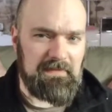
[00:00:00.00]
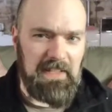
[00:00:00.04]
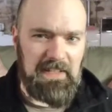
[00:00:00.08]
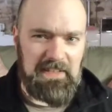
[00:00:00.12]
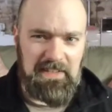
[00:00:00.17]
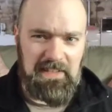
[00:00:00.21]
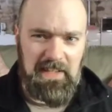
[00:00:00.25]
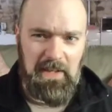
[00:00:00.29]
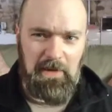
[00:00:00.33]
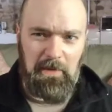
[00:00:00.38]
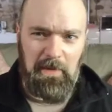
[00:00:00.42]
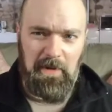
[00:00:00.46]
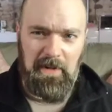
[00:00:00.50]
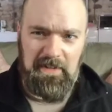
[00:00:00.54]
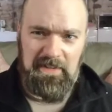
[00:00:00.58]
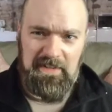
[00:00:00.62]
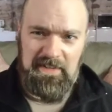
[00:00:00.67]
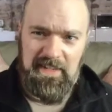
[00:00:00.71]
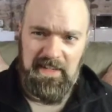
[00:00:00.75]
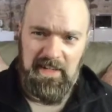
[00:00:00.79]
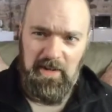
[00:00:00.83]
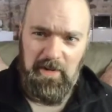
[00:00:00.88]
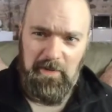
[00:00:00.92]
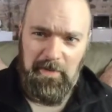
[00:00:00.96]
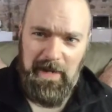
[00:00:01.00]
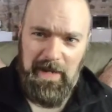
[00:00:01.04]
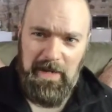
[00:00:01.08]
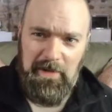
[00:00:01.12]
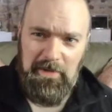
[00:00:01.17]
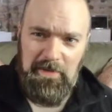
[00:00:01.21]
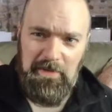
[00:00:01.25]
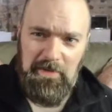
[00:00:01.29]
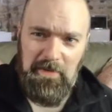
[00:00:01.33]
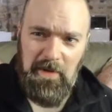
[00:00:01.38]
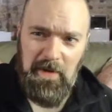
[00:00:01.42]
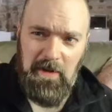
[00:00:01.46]
Isn't that where Encino Man
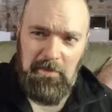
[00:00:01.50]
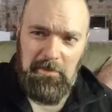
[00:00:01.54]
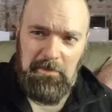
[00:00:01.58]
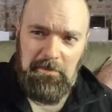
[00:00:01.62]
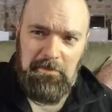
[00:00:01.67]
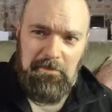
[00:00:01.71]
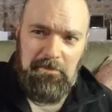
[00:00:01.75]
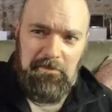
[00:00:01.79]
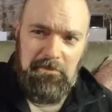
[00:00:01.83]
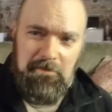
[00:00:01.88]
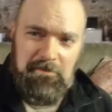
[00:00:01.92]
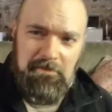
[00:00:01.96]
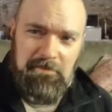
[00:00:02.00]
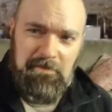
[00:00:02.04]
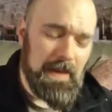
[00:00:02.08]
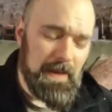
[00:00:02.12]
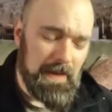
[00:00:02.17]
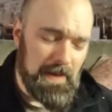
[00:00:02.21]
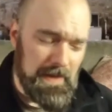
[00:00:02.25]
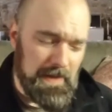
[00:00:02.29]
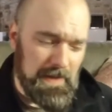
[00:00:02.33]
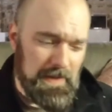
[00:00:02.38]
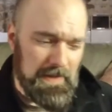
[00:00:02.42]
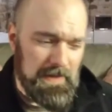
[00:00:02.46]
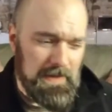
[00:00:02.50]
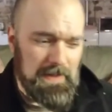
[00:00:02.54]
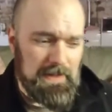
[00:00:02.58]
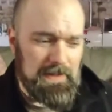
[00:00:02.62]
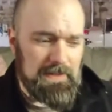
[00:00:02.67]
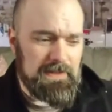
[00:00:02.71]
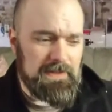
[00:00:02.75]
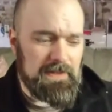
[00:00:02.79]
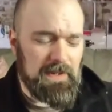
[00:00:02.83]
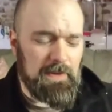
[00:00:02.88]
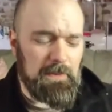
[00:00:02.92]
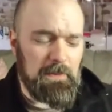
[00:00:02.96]
was from?
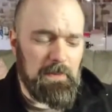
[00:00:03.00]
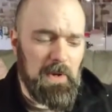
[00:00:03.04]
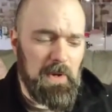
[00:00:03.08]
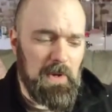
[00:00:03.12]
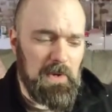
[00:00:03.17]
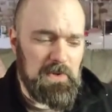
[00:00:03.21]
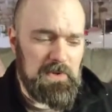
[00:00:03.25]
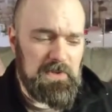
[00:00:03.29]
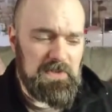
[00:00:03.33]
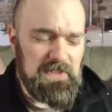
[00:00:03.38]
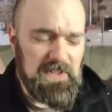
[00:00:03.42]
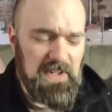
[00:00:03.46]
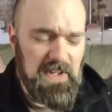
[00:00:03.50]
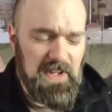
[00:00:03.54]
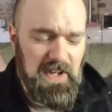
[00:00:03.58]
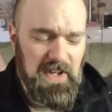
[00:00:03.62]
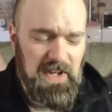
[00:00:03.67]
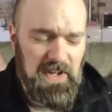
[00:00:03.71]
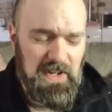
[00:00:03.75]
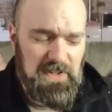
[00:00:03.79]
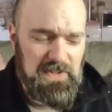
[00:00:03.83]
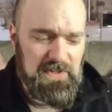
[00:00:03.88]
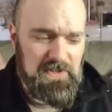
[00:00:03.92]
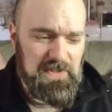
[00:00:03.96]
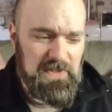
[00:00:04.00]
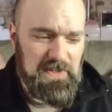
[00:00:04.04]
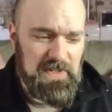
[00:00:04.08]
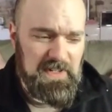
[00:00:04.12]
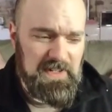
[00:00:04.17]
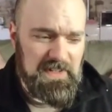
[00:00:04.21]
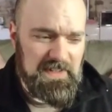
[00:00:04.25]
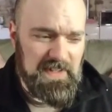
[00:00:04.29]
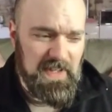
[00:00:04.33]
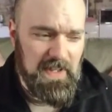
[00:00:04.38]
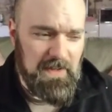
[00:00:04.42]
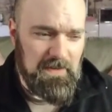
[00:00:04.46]
So most
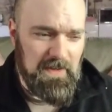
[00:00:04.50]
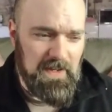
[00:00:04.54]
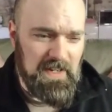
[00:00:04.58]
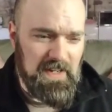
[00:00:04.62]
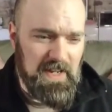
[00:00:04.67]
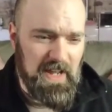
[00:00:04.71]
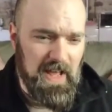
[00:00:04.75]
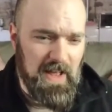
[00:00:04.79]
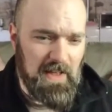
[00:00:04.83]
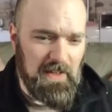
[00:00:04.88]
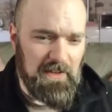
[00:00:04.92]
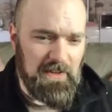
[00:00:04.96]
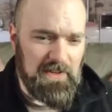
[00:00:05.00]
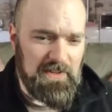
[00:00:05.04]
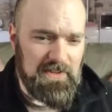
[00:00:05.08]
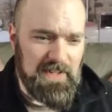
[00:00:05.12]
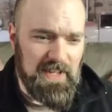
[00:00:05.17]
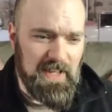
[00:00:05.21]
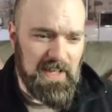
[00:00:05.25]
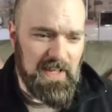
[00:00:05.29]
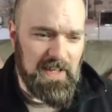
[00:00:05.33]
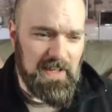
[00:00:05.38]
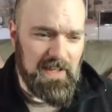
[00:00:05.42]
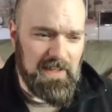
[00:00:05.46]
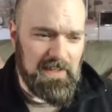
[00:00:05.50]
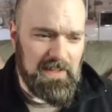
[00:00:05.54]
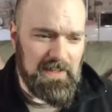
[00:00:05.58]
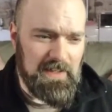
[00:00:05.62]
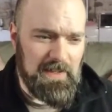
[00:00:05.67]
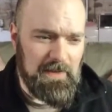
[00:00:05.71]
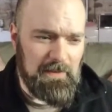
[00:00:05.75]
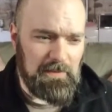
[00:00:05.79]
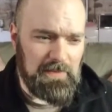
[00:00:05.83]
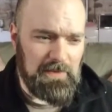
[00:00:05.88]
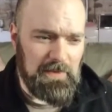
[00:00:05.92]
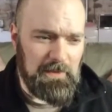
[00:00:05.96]
countries have acknowledged that
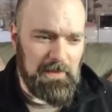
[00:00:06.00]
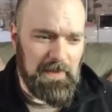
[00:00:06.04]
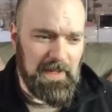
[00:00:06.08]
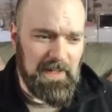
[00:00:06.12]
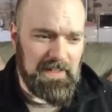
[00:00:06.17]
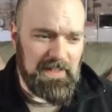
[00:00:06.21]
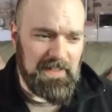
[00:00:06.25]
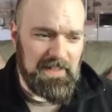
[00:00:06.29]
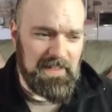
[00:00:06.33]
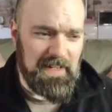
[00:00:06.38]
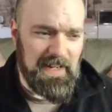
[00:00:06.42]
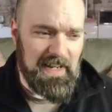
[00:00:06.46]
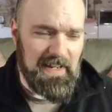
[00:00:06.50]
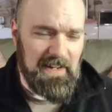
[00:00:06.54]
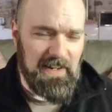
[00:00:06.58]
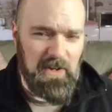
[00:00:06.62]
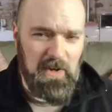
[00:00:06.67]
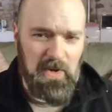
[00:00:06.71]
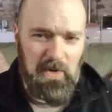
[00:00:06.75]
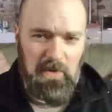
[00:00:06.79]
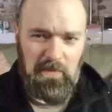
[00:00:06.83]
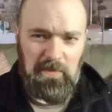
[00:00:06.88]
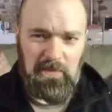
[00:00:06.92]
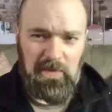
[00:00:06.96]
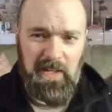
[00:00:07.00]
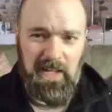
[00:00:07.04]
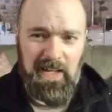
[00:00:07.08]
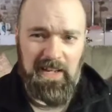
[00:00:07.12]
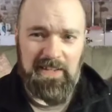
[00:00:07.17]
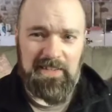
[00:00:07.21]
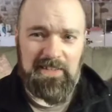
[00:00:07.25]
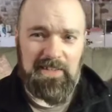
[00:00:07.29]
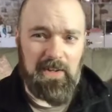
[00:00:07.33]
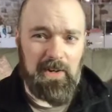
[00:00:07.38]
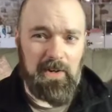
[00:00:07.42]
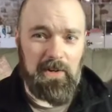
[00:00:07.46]
implementing a
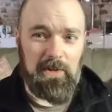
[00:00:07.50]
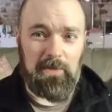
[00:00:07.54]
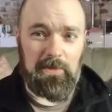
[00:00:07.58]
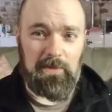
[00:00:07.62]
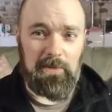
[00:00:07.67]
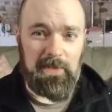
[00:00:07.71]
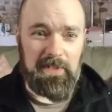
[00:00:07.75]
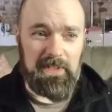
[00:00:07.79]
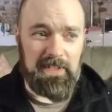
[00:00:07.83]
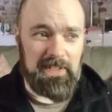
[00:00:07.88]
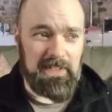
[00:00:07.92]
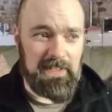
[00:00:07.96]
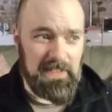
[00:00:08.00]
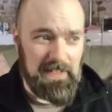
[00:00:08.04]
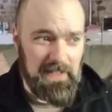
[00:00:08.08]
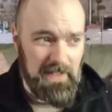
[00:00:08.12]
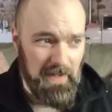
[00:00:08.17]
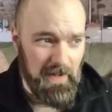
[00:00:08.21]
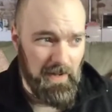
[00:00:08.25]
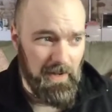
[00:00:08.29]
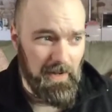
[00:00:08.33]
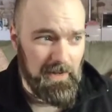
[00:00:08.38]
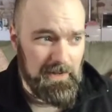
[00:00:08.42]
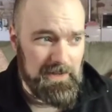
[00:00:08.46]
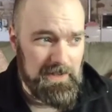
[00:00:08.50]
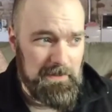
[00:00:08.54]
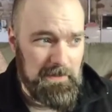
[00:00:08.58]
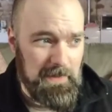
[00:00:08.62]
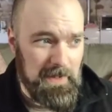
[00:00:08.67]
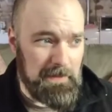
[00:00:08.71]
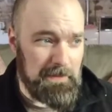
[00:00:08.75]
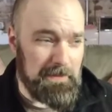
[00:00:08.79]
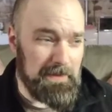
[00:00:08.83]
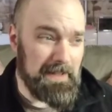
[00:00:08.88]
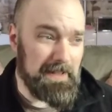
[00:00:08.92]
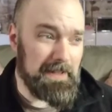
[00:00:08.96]
no-fly zone would
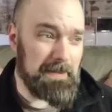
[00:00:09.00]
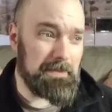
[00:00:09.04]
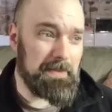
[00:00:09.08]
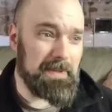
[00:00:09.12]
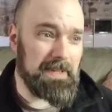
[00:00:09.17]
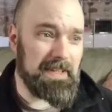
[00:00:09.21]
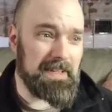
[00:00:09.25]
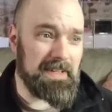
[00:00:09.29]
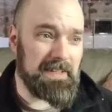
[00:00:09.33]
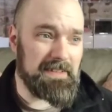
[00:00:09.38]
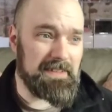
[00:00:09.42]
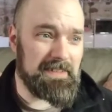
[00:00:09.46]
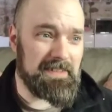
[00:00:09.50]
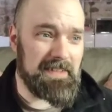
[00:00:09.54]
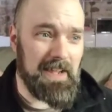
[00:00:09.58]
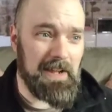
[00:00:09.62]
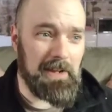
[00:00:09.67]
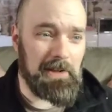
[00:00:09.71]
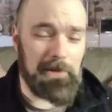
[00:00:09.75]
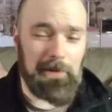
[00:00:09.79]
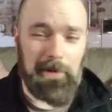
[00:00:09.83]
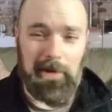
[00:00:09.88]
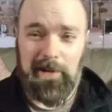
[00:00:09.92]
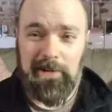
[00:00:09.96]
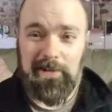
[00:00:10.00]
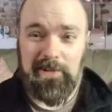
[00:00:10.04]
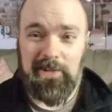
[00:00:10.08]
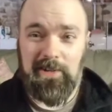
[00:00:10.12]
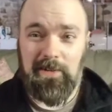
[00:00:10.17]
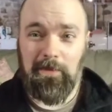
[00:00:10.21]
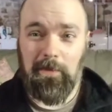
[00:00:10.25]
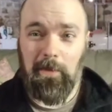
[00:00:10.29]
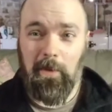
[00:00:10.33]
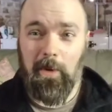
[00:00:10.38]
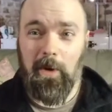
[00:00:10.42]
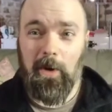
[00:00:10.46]
ultimately be a declaration
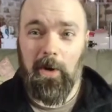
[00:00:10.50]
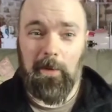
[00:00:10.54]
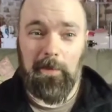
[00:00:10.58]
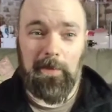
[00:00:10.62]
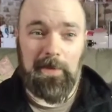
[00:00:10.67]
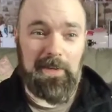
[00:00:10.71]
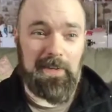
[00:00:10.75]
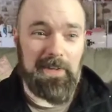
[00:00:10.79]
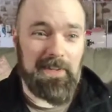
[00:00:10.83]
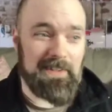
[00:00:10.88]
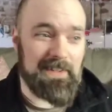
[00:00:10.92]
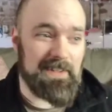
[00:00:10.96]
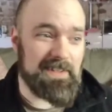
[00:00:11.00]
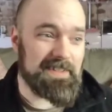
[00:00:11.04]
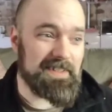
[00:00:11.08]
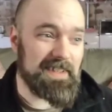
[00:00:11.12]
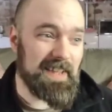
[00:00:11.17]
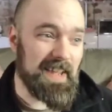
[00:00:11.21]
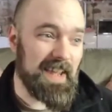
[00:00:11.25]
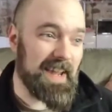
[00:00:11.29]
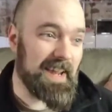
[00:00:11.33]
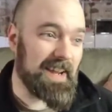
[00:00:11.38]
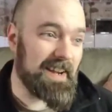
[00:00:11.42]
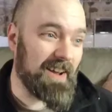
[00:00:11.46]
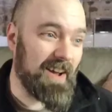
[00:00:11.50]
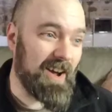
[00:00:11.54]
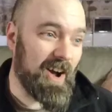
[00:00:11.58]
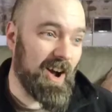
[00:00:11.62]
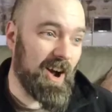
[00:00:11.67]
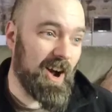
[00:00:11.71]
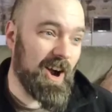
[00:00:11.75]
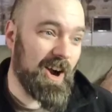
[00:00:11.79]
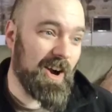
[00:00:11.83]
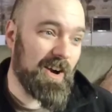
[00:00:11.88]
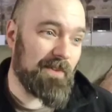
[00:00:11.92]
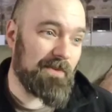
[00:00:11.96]
of war because it's saying
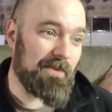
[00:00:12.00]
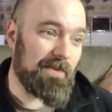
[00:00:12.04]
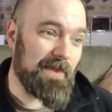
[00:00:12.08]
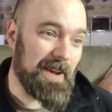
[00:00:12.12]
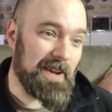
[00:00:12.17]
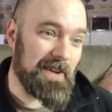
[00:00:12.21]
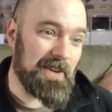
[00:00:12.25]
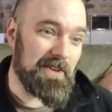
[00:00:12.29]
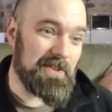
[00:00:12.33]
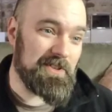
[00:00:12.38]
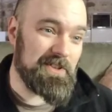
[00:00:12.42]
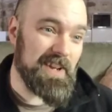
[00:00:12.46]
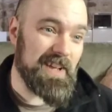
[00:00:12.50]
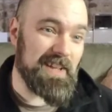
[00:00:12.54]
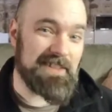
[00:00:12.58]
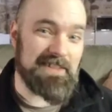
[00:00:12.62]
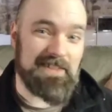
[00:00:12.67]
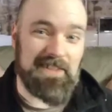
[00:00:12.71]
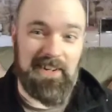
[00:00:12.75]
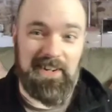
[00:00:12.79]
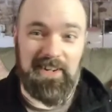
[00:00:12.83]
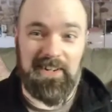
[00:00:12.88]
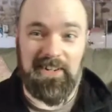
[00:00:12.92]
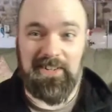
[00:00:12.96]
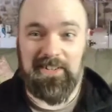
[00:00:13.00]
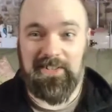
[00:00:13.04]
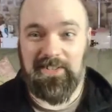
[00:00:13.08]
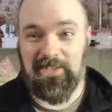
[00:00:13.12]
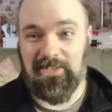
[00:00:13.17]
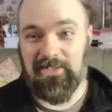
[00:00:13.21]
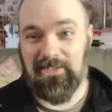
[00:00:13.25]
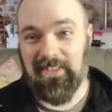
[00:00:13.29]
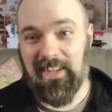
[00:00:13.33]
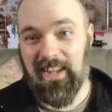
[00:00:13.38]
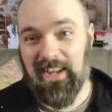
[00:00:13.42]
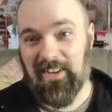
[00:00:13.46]
our fighter jets are going to
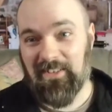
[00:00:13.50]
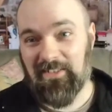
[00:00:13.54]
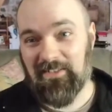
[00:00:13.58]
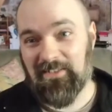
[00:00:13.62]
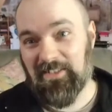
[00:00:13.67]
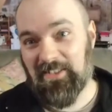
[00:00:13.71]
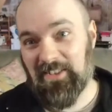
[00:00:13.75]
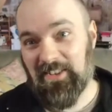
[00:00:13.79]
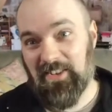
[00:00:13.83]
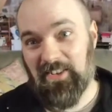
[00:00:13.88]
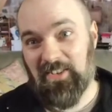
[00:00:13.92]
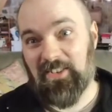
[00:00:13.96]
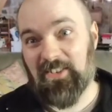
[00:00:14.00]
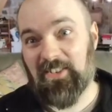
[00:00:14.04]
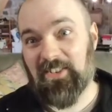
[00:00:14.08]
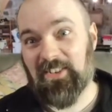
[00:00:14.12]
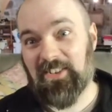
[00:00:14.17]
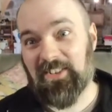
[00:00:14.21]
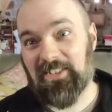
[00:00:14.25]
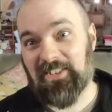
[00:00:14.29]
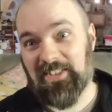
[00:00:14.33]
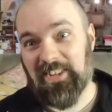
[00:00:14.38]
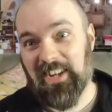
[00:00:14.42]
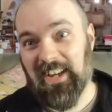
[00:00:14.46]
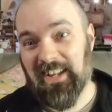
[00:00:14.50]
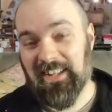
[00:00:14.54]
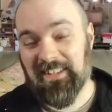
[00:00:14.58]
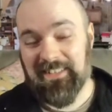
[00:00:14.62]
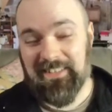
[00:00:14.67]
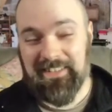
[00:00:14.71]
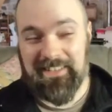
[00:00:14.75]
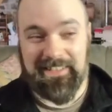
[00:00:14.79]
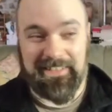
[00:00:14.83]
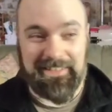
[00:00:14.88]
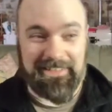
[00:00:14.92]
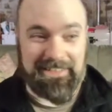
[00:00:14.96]
shoot down your
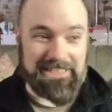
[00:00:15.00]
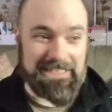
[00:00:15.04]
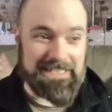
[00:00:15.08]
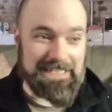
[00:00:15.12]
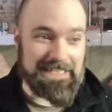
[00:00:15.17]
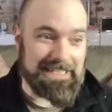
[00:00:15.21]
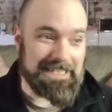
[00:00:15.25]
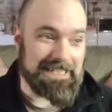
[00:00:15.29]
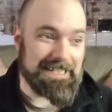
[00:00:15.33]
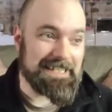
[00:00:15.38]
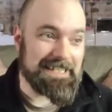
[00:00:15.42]
jets and